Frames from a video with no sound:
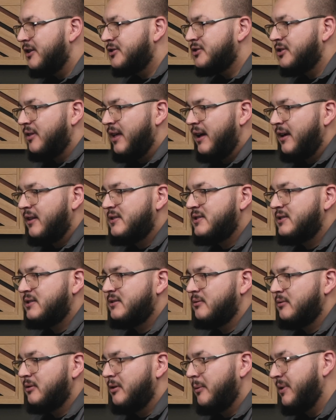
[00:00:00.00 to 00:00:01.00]
So like
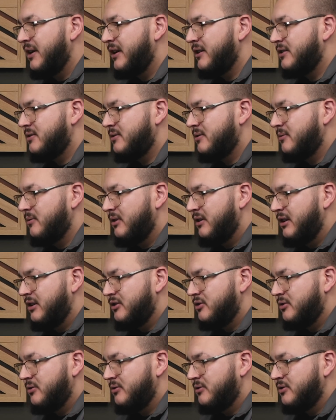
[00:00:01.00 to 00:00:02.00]
the biggest
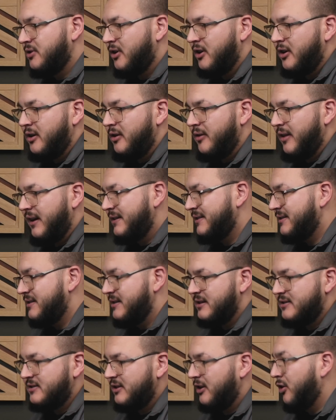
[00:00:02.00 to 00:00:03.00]
issues are like
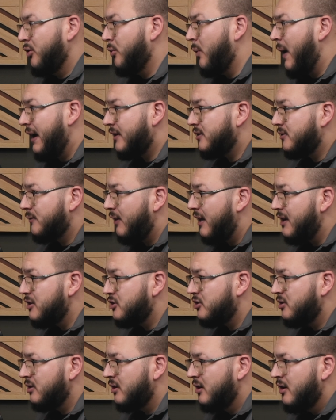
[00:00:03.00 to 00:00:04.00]
CXL and waxed
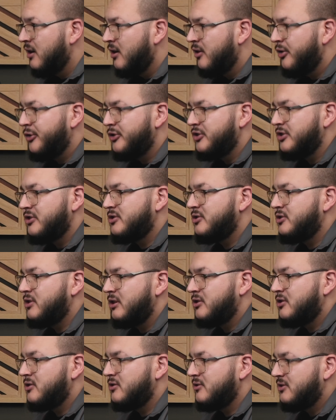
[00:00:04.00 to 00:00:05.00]
flesh. They're just
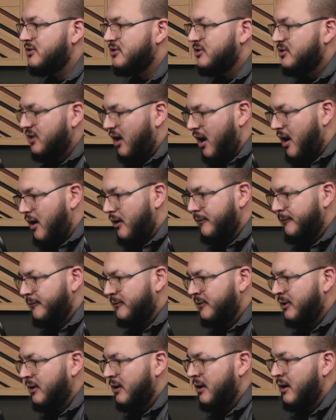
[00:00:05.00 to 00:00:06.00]
such
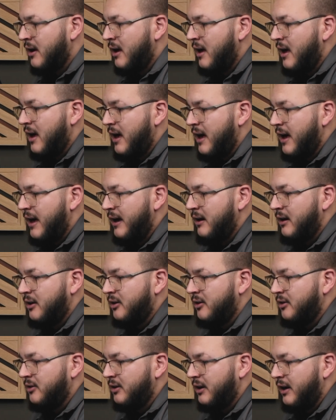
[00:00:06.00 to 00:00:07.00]
soft
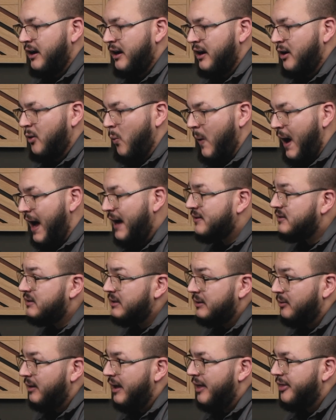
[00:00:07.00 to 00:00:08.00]
and
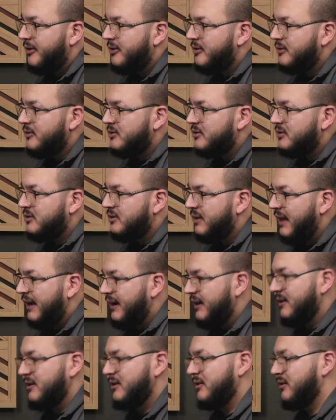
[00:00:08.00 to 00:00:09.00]
waxy leathers that
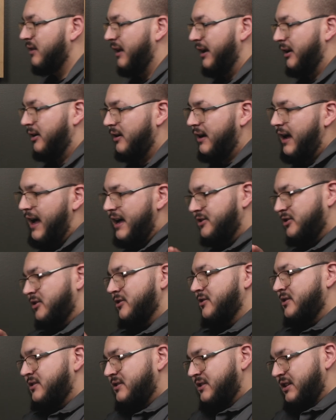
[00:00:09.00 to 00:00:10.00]
it, like, as you're
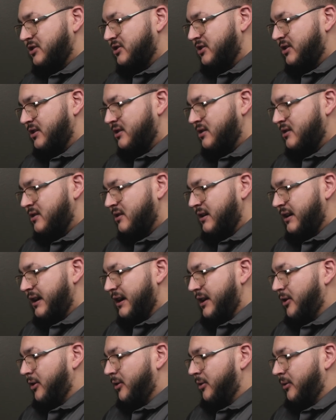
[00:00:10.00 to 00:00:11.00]
stitching,
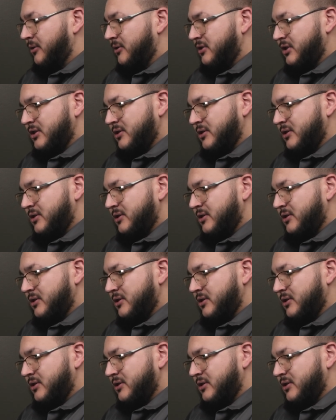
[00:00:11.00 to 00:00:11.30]
it'll